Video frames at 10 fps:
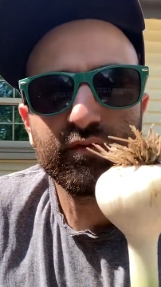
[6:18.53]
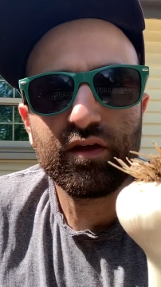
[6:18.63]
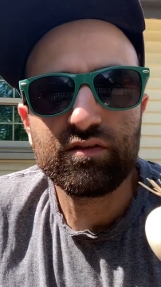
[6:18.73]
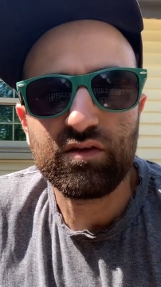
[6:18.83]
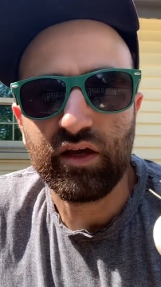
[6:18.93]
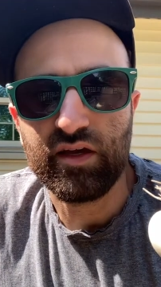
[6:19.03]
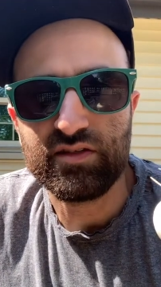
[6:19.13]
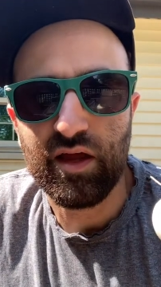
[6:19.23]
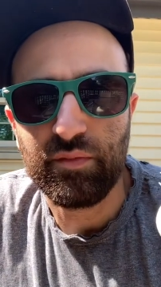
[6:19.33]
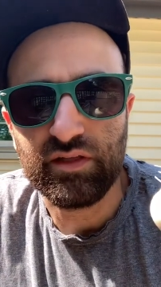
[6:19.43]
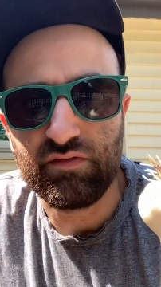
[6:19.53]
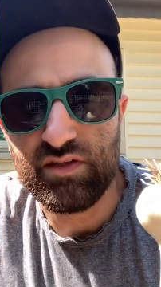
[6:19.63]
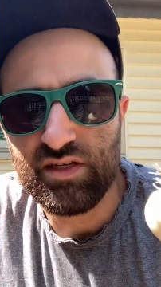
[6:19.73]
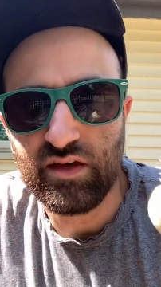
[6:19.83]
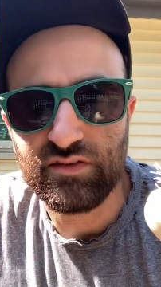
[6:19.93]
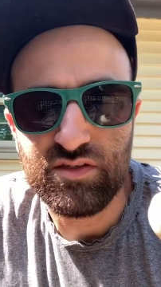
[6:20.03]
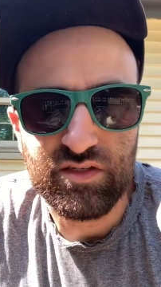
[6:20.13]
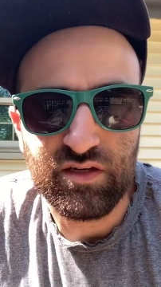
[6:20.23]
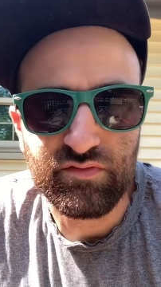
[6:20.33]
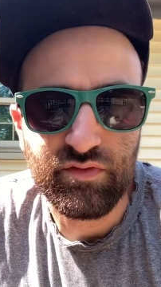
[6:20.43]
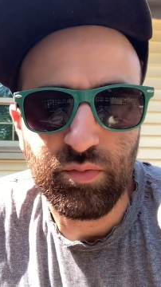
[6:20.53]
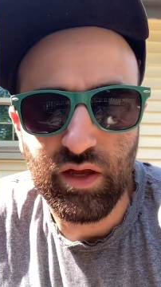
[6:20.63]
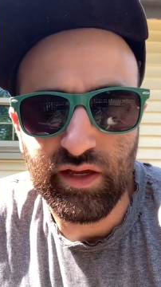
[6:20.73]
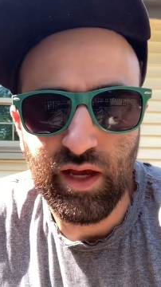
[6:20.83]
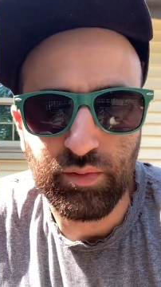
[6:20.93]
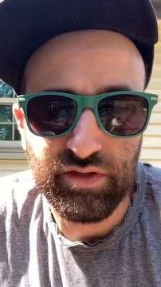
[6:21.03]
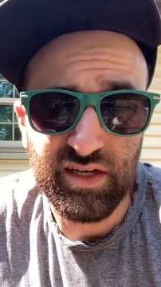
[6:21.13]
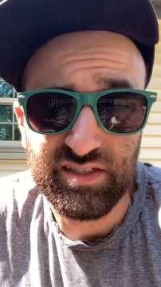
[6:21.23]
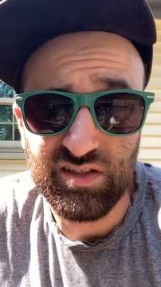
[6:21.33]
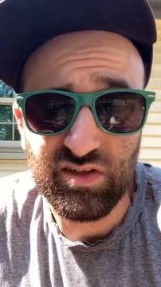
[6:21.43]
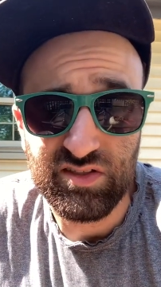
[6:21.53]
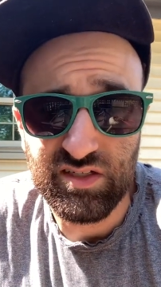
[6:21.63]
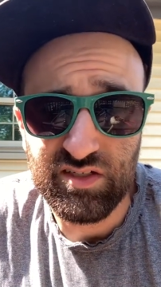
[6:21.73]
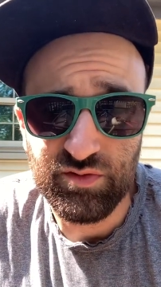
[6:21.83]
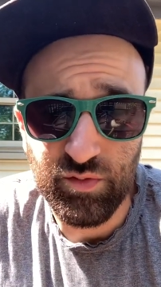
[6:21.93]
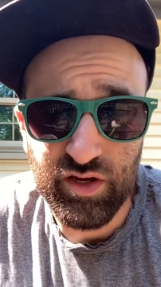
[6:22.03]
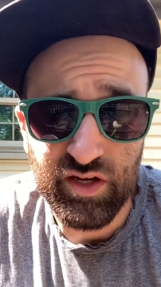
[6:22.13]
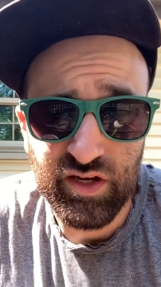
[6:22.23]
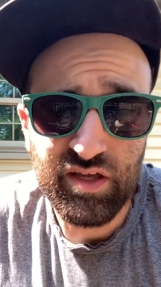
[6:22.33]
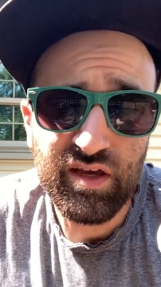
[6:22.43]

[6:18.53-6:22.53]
So like I said, I'm gonna leave these out in the sun for probably a couple days as long as it doesn't rain.